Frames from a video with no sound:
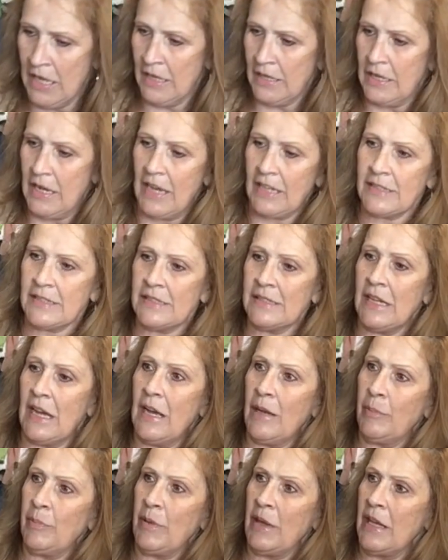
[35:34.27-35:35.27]
Next
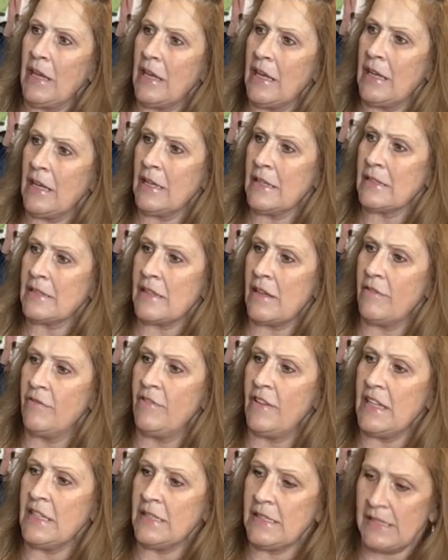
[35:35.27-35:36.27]
up is
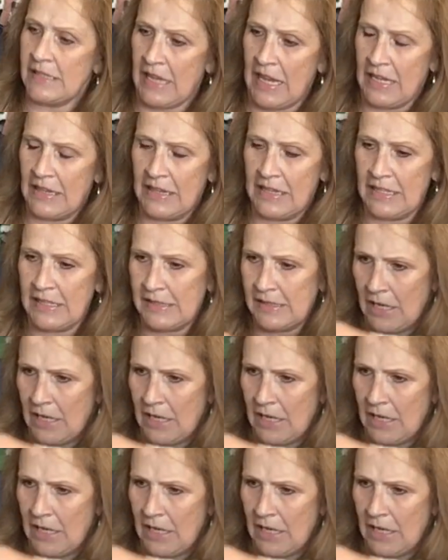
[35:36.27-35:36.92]
Vince, and these